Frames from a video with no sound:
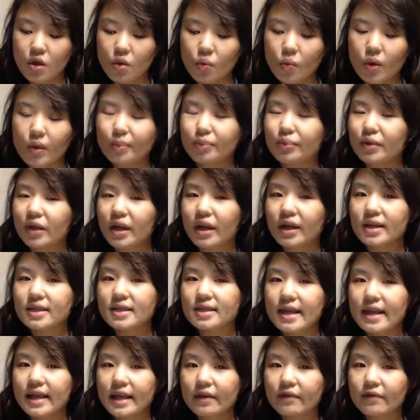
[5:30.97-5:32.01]
where blood is
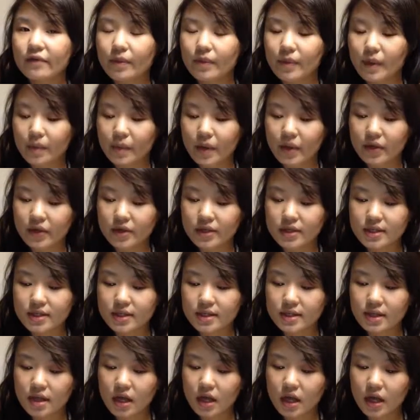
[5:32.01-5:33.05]
taken from the mother's
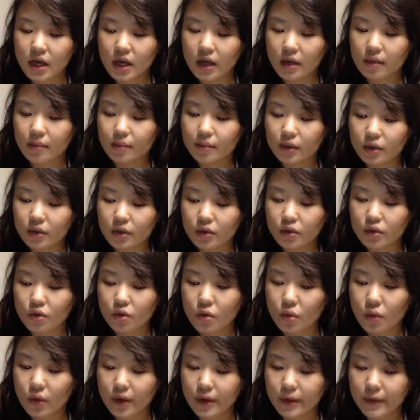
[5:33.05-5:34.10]
umbilical
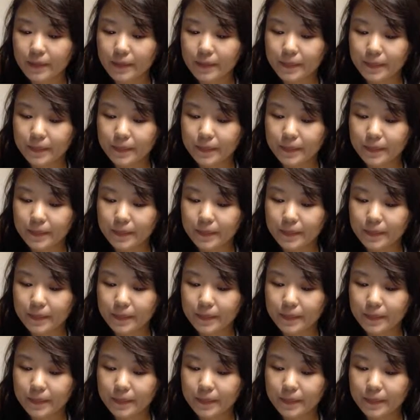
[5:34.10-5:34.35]
cord